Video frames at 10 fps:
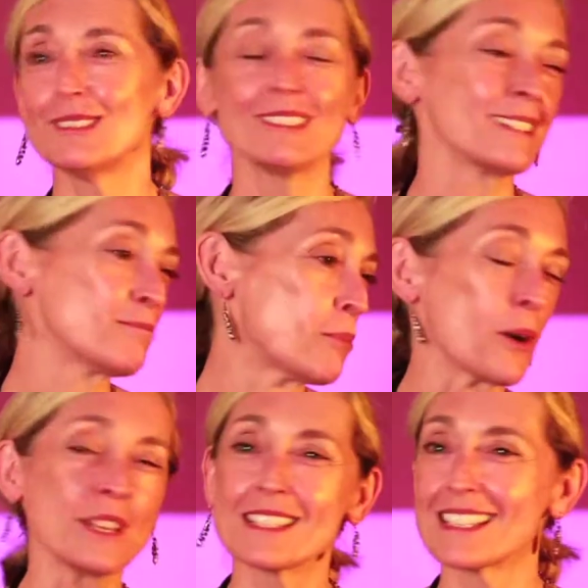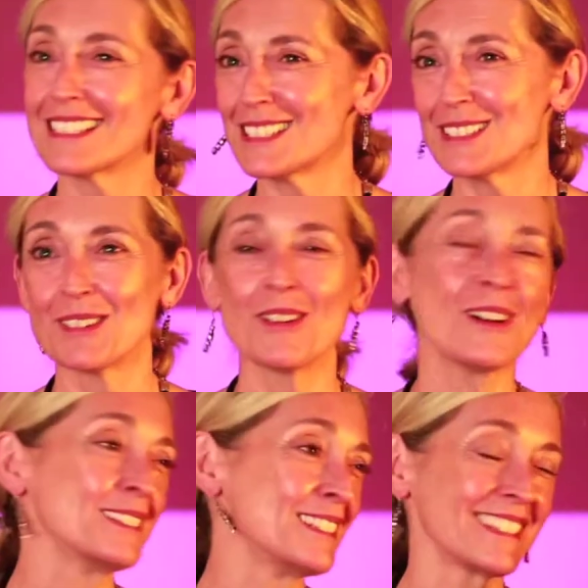you get poisoned, you know,
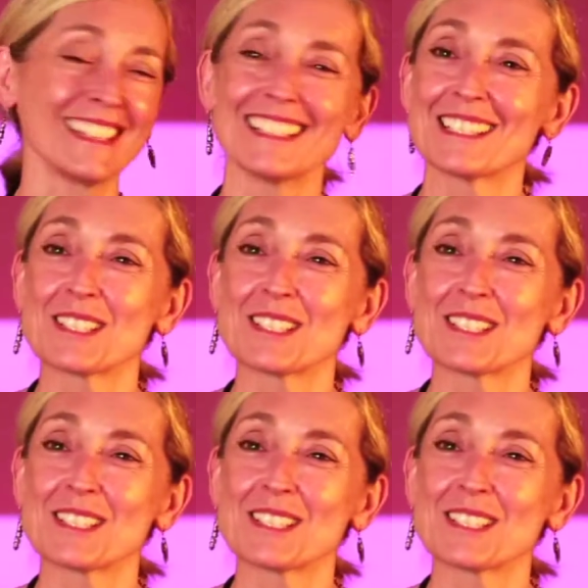all these things.